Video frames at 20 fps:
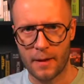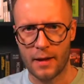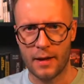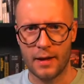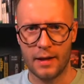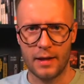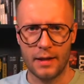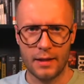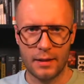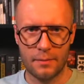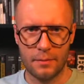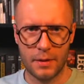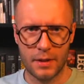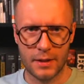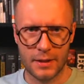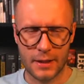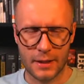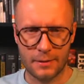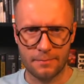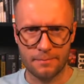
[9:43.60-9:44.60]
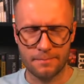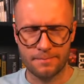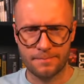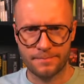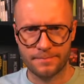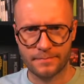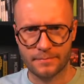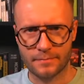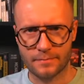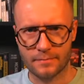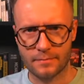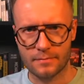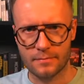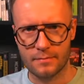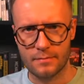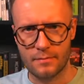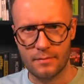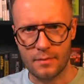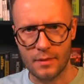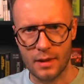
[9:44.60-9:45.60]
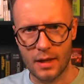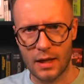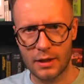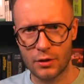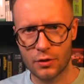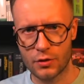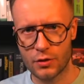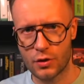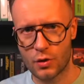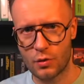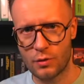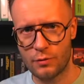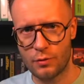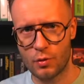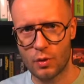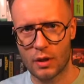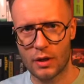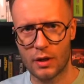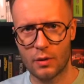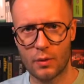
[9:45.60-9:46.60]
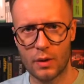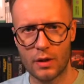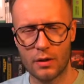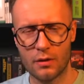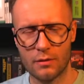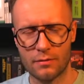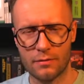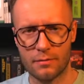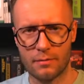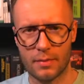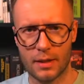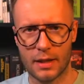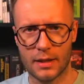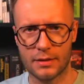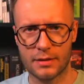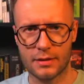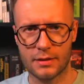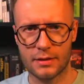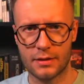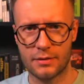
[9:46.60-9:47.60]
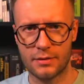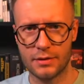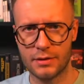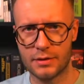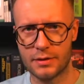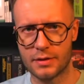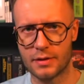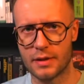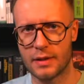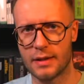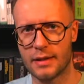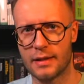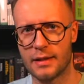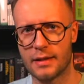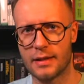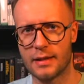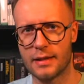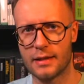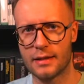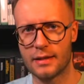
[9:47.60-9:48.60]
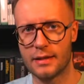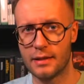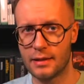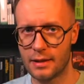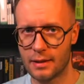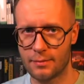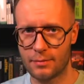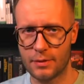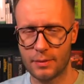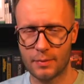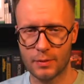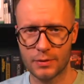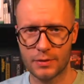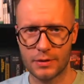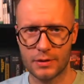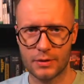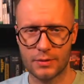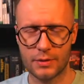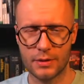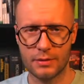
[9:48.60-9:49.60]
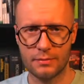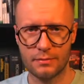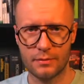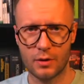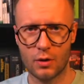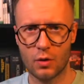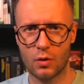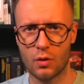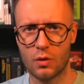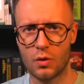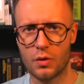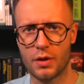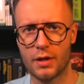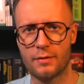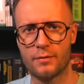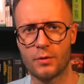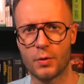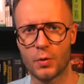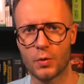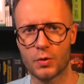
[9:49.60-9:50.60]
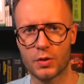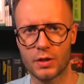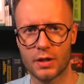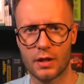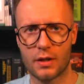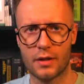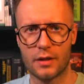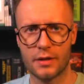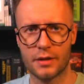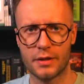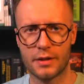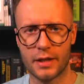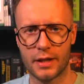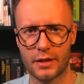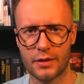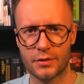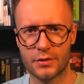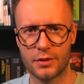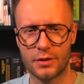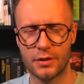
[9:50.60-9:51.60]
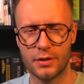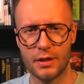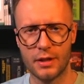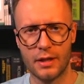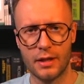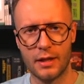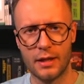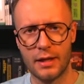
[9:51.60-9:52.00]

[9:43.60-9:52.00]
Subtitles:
In the meantime, I don't know if you are aware of, but there is a GitHub repository called Evolutionary Architecture.